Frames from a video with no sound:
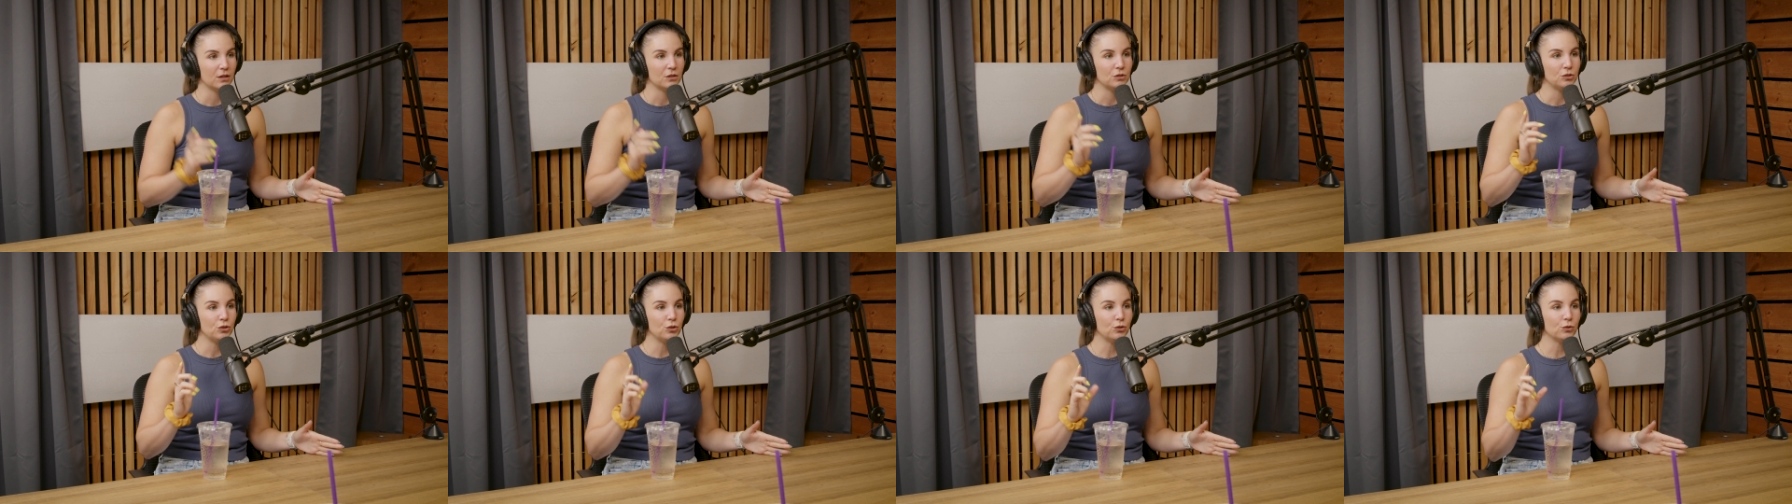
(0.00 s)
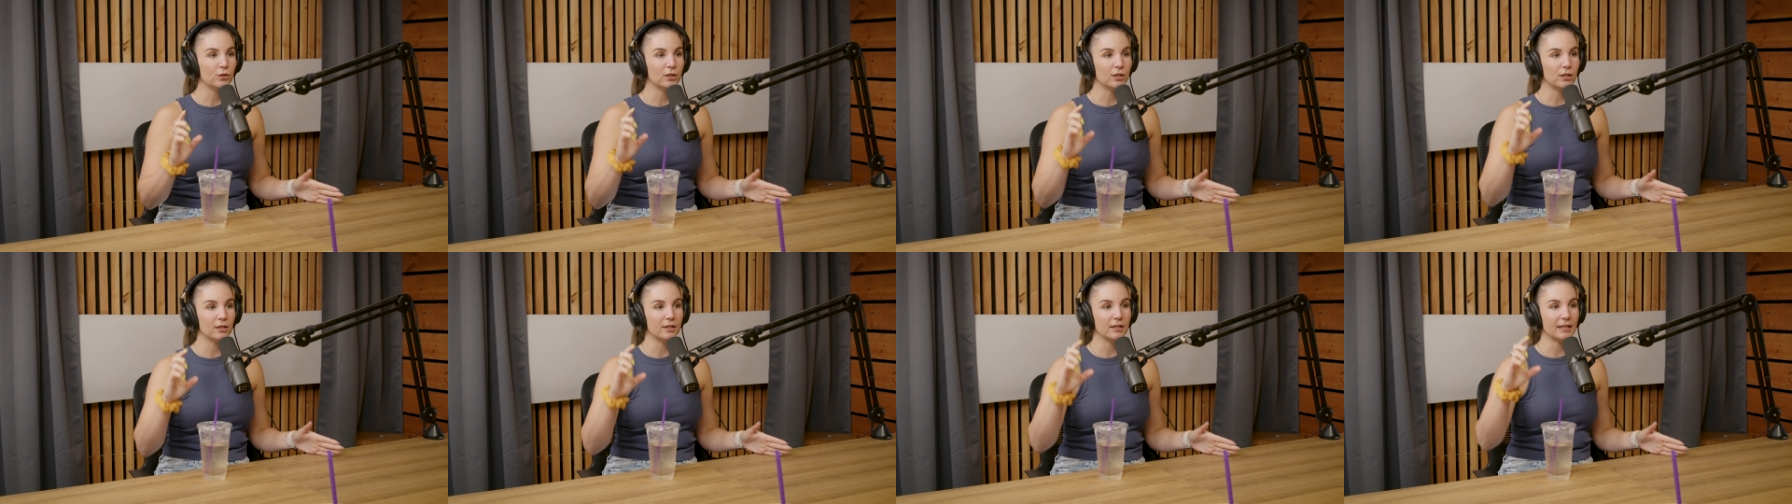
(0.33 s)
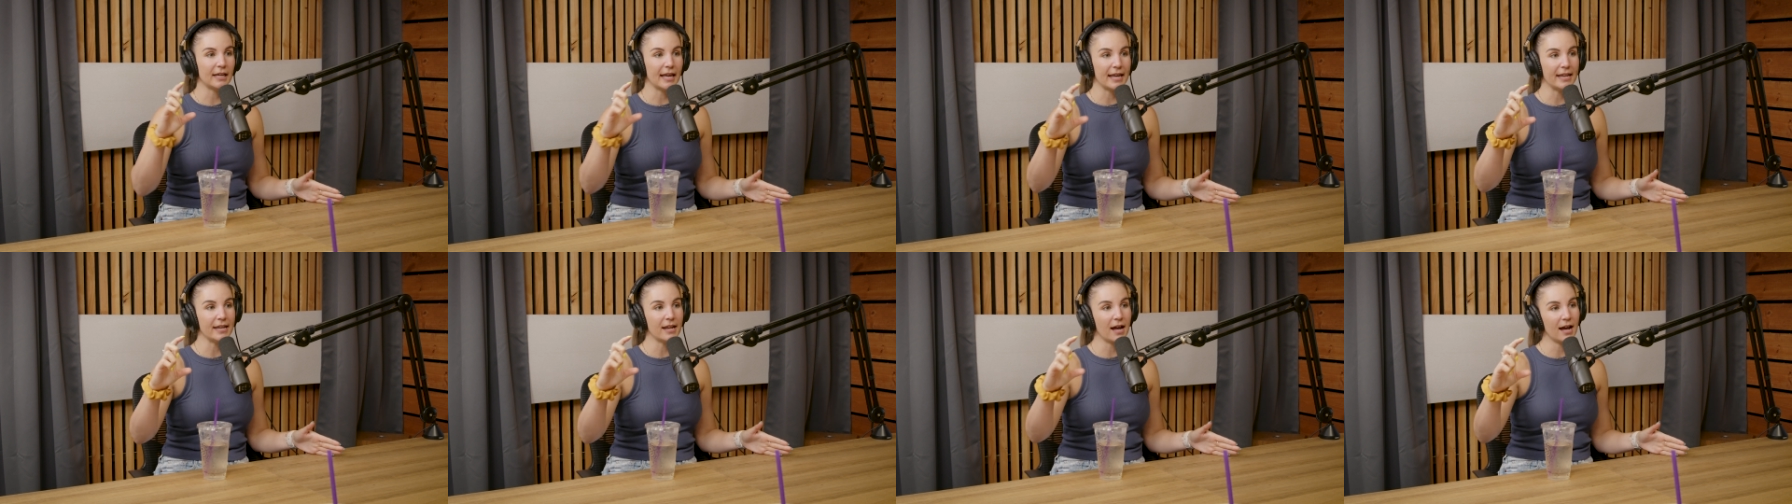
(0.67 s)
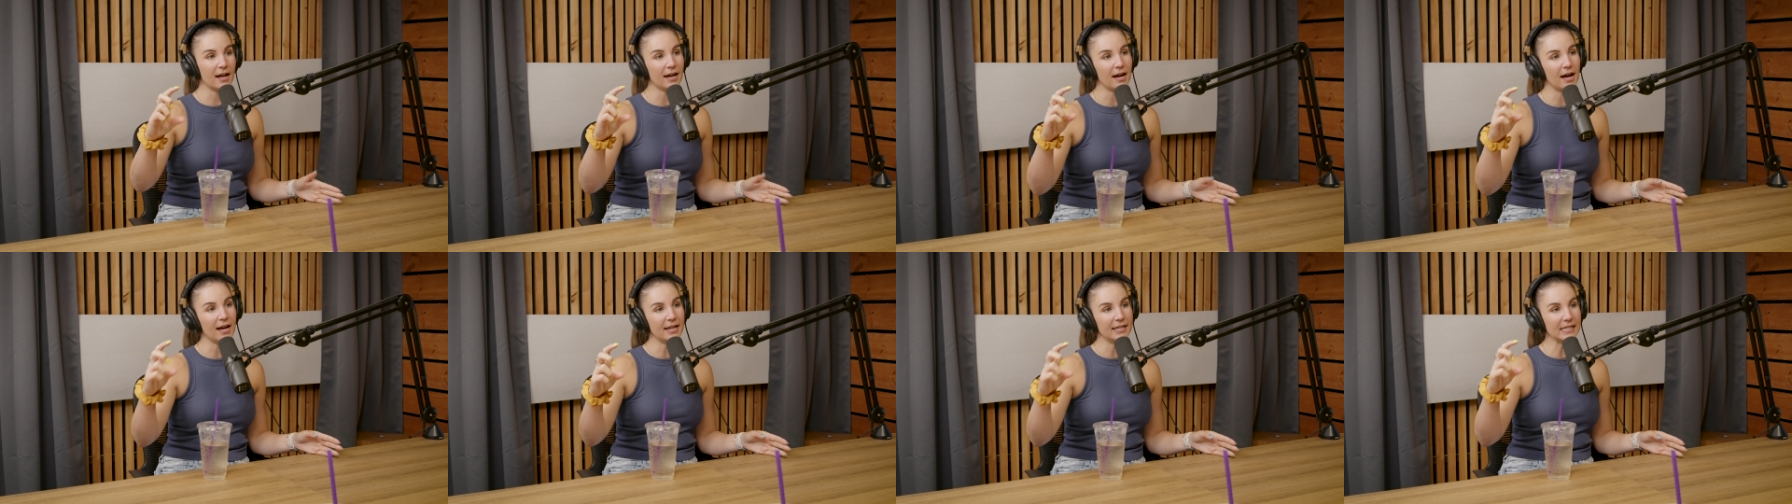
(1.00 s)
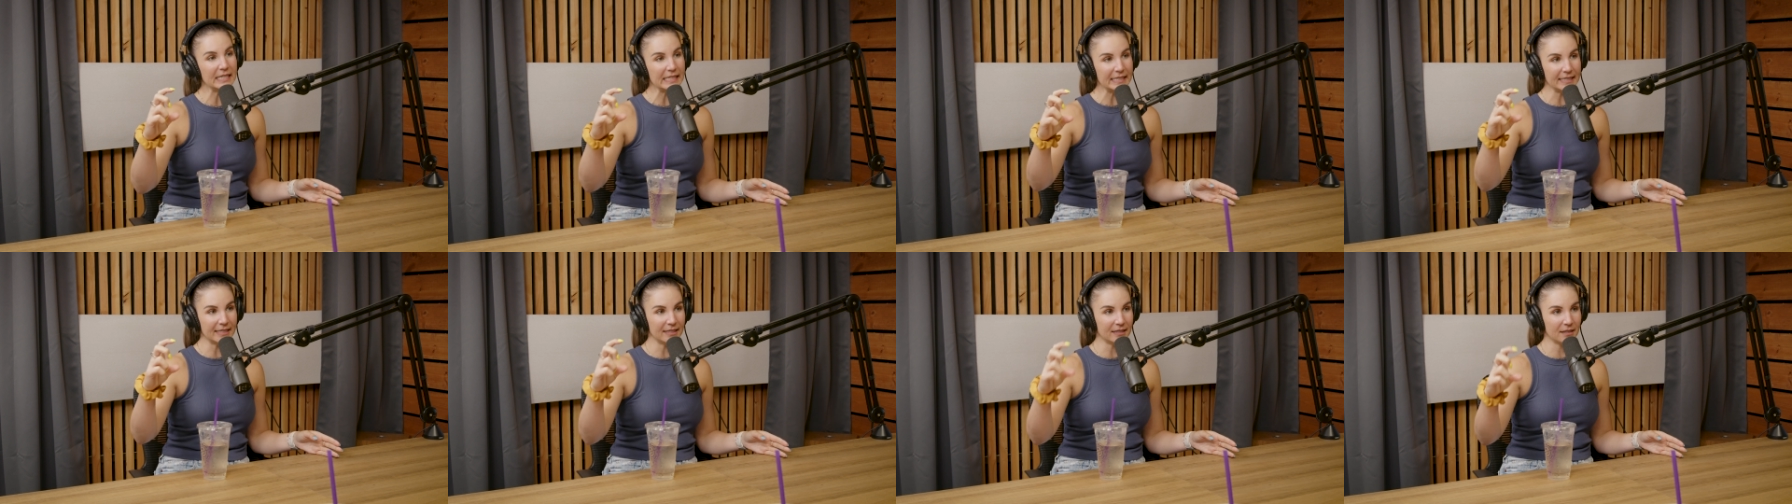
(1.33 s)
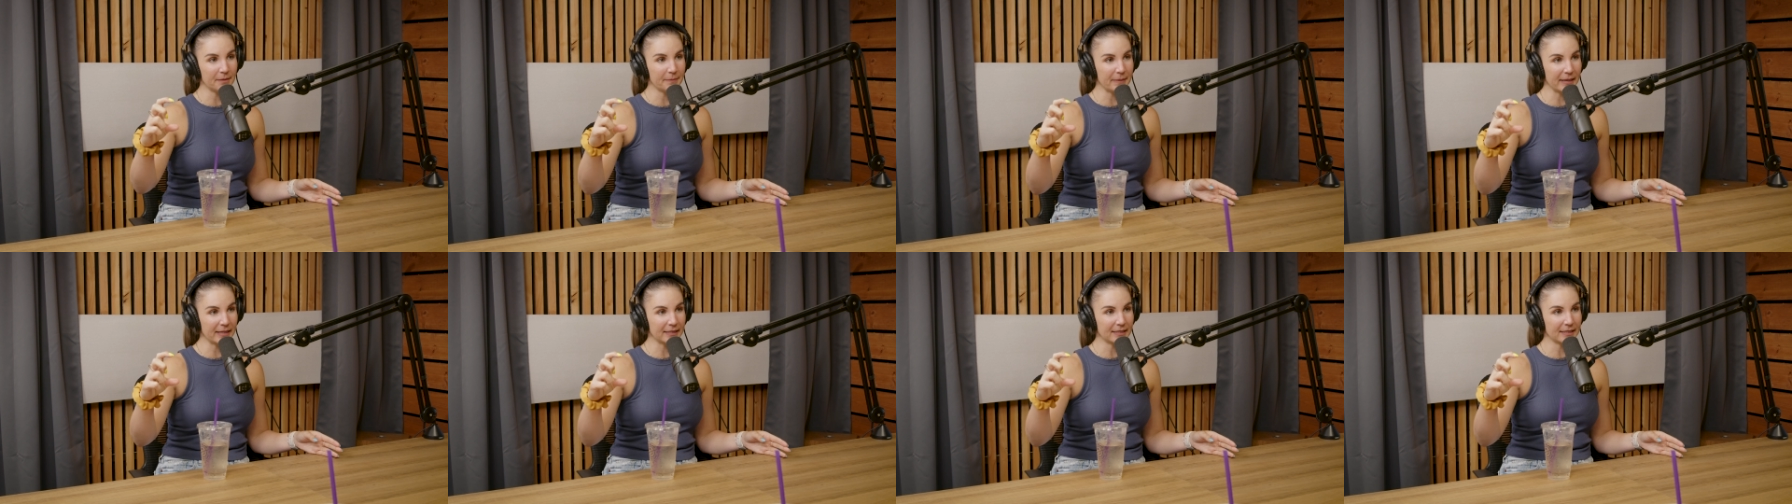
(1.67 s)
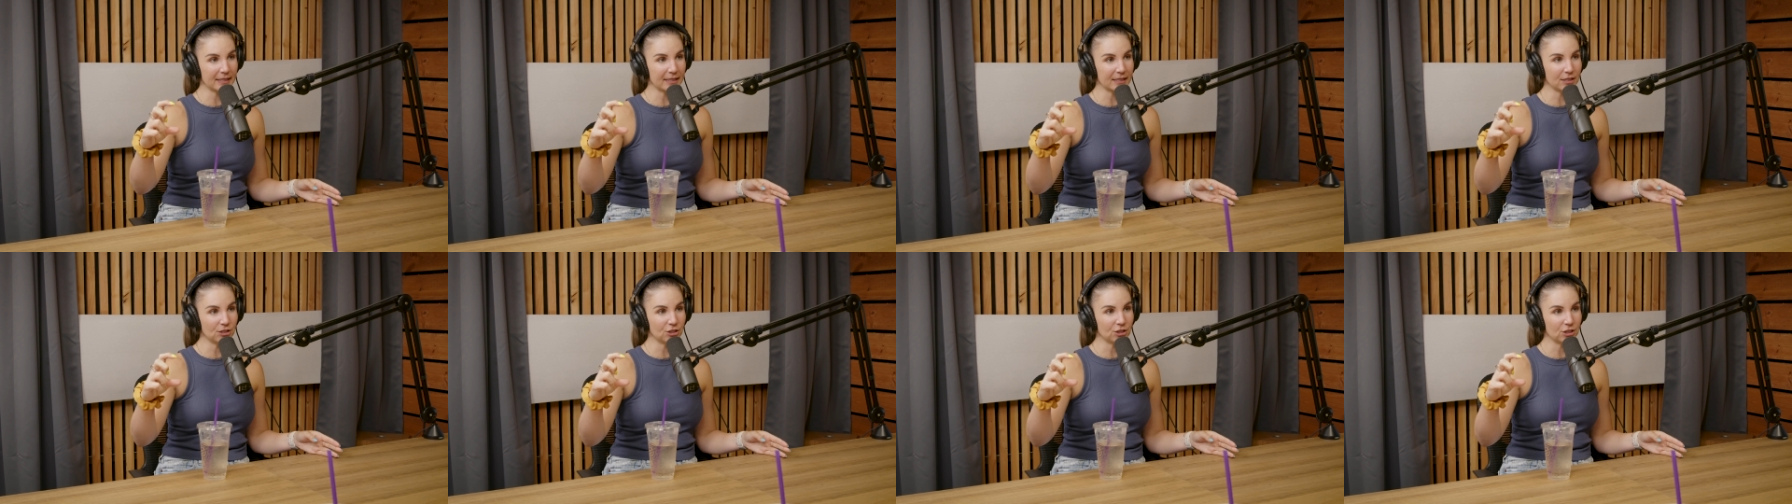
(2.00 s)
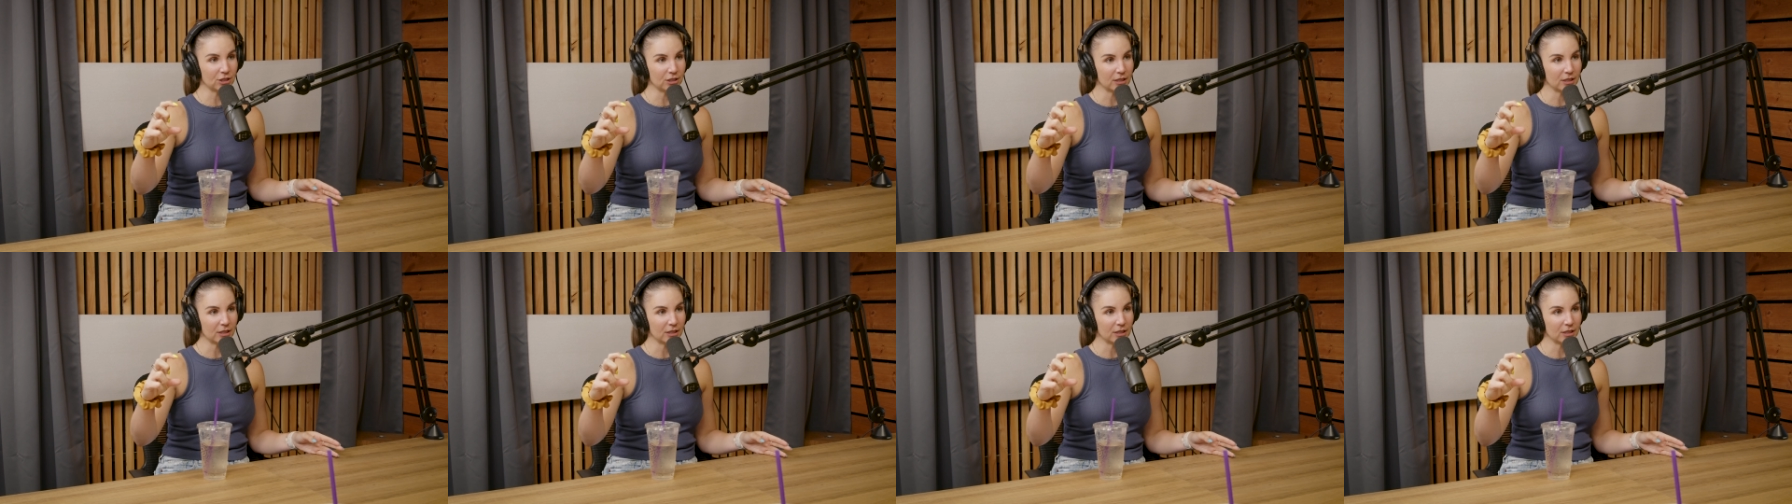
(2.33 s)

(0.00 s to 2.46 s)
you cannot unsend the message.